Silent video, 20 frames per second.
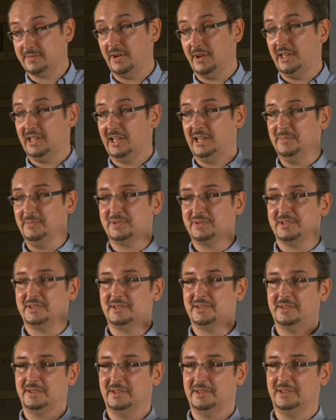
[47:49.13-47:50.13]
Based on the same, you
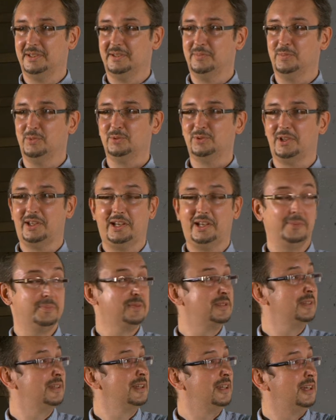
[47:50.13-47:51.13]
can draw
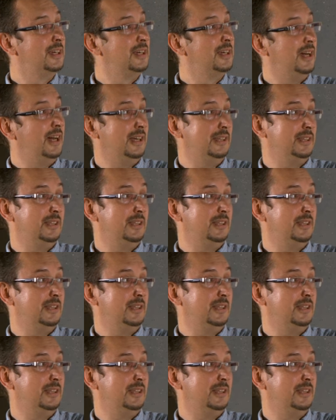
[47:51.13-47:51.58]
far-reaching